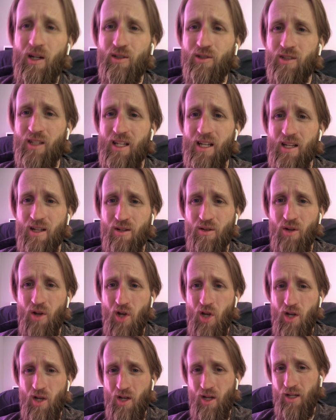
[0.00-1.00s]
I'll get
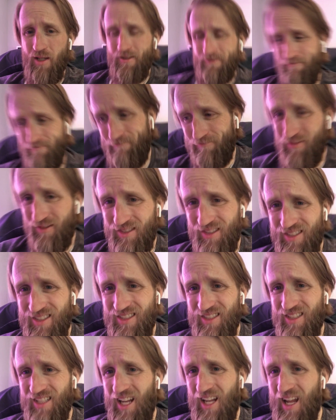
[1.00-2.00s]

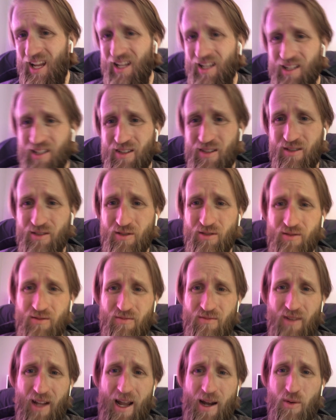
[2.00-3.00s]

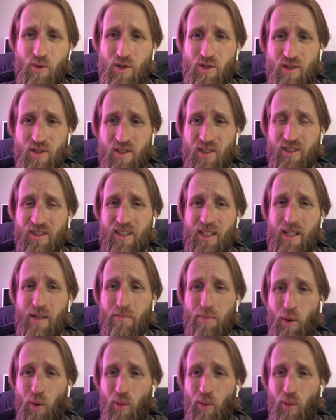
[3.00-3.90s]
10 hours of sleep,